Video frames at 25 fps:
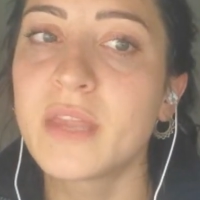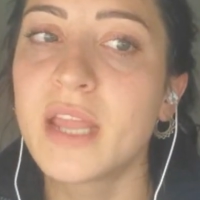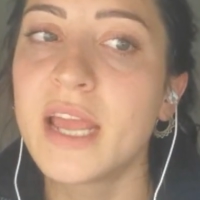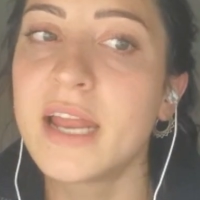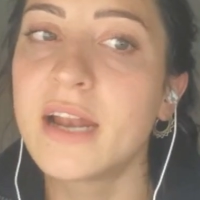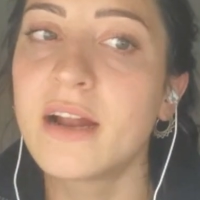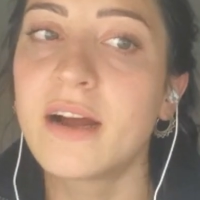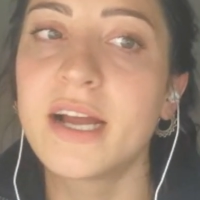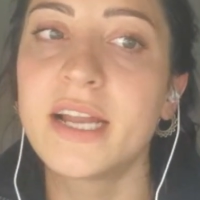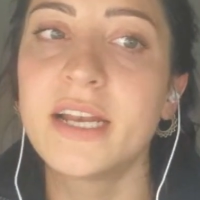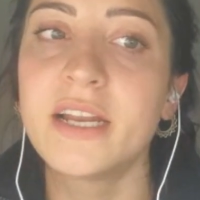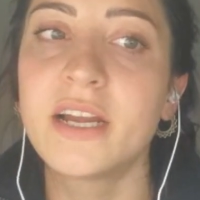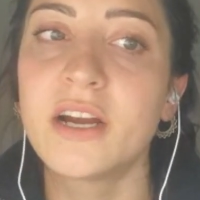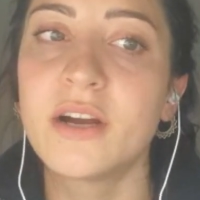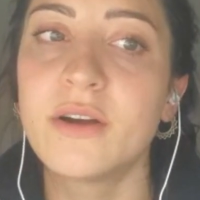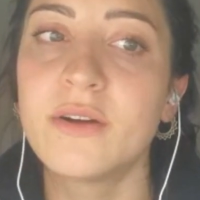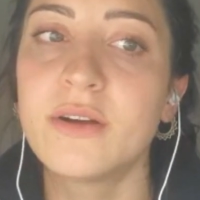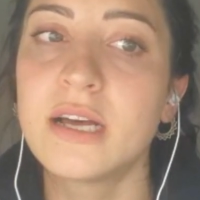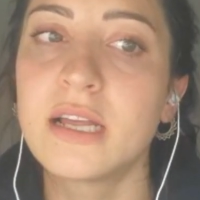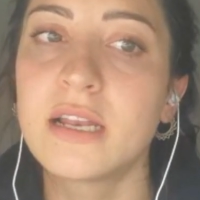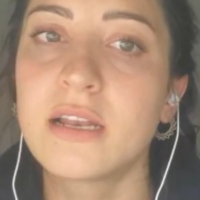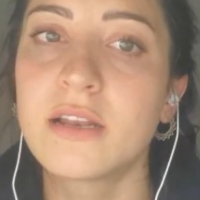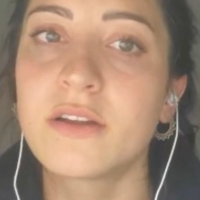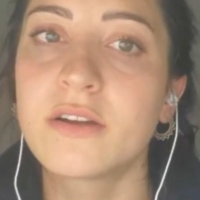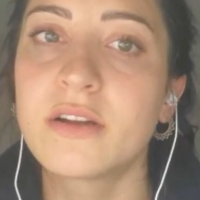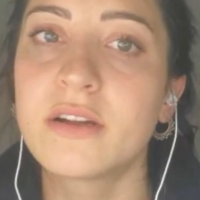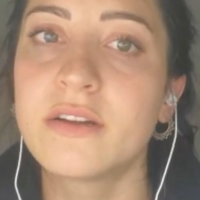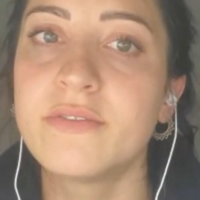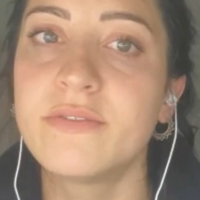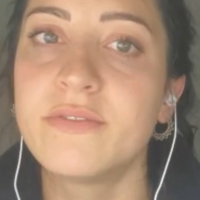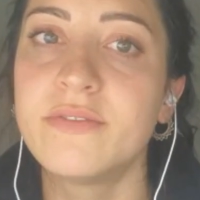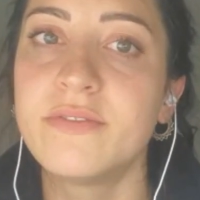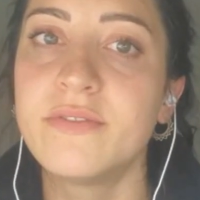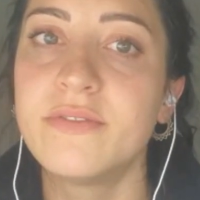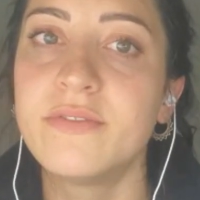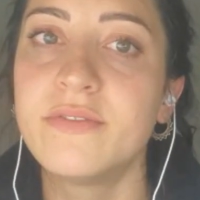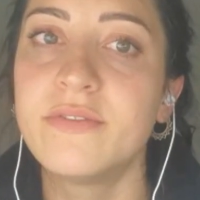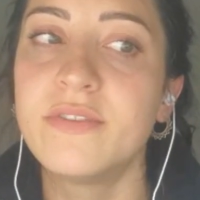And I know a lot of
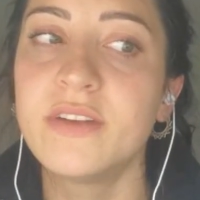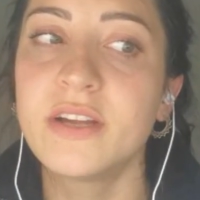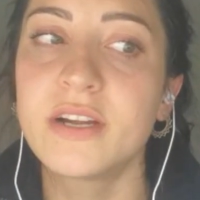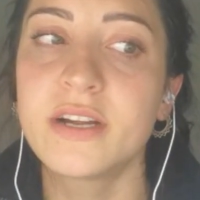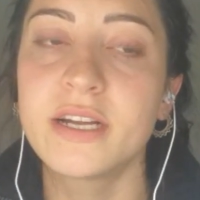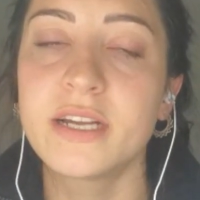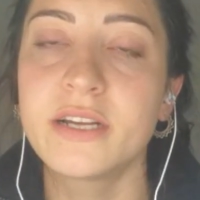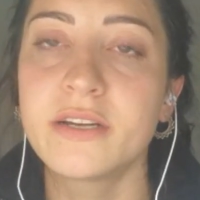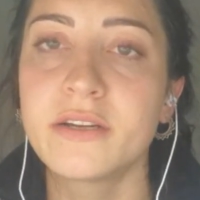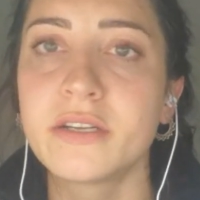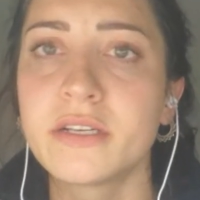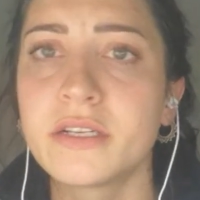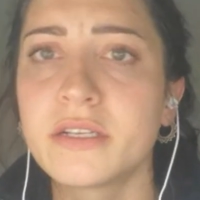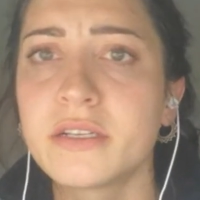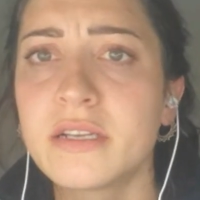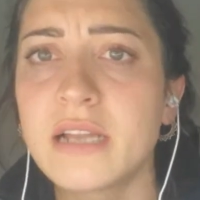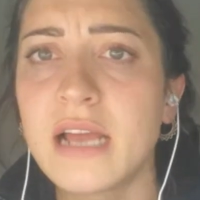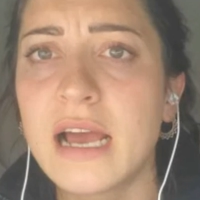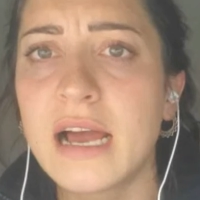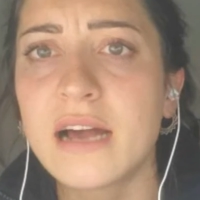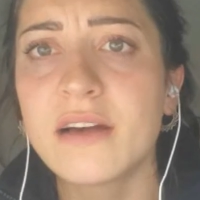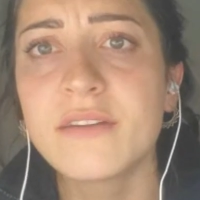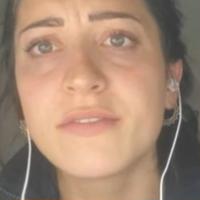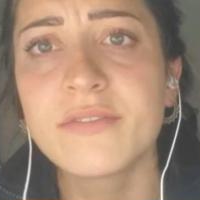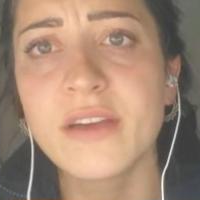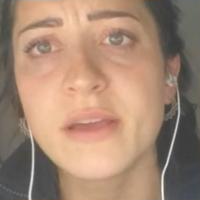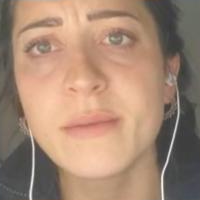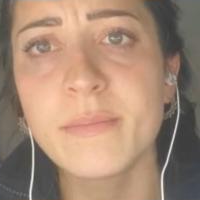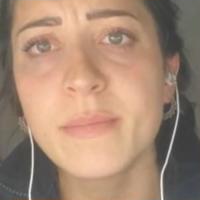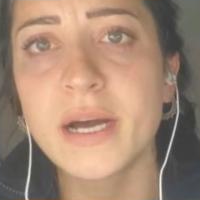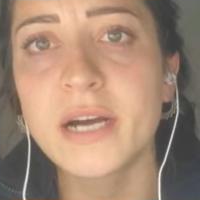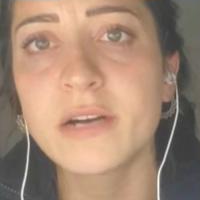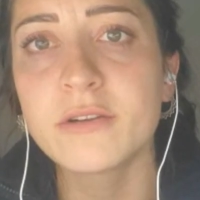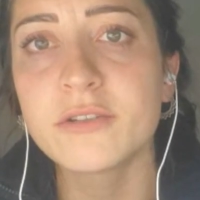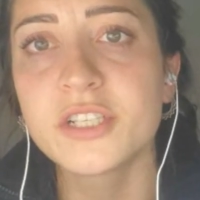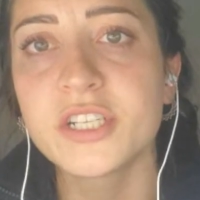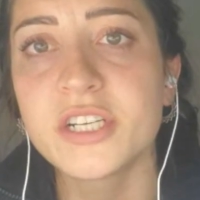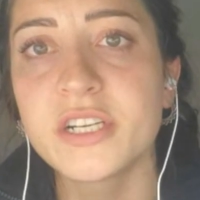very good
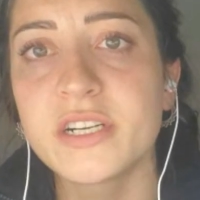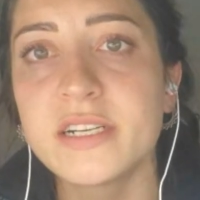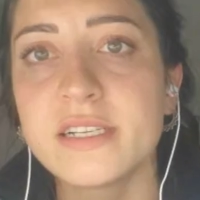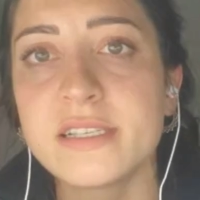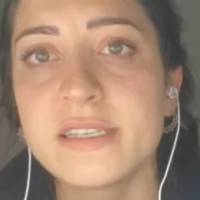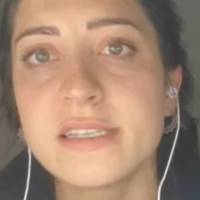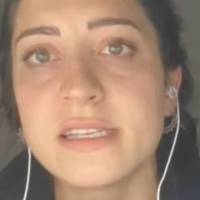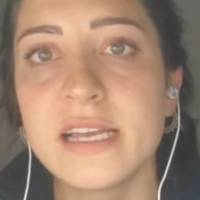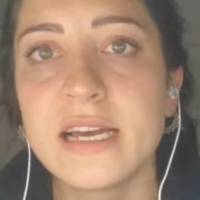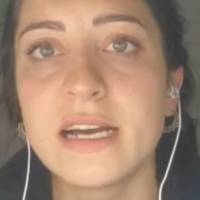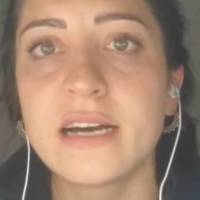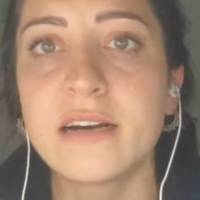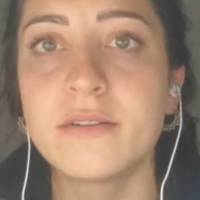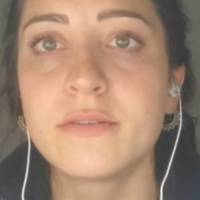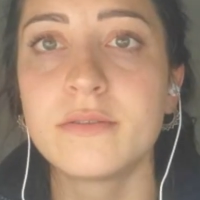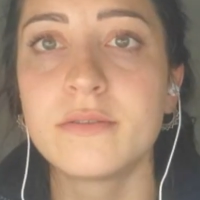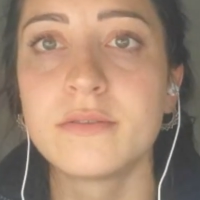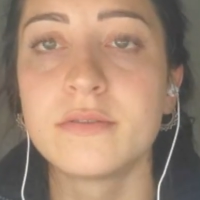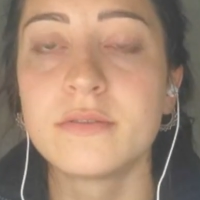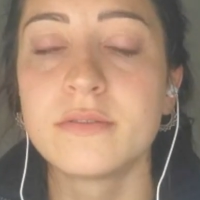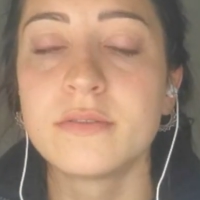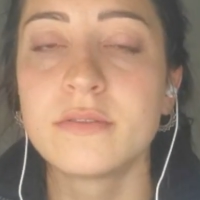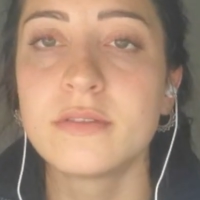female shearers now